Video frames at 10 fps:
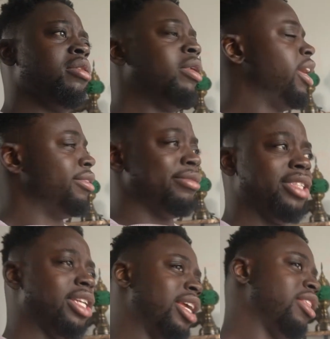but yeah,
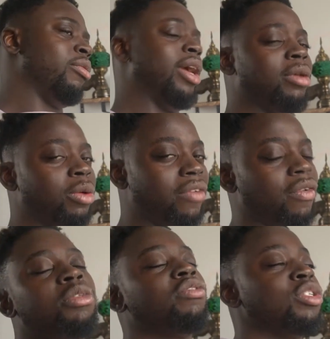either way I'm gonna wait
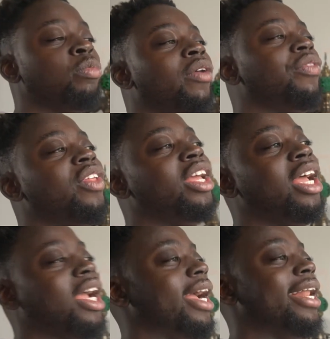for him to respond
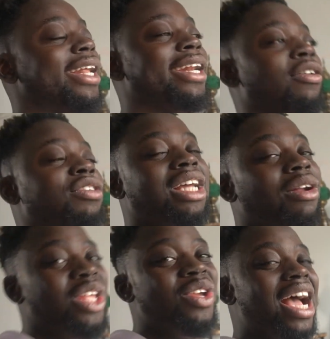and then obviously I'll
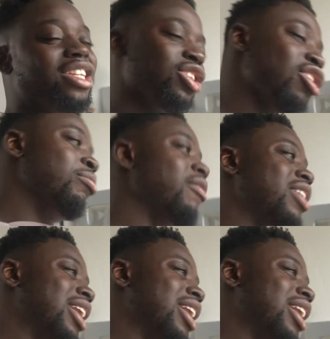let you guys know. But for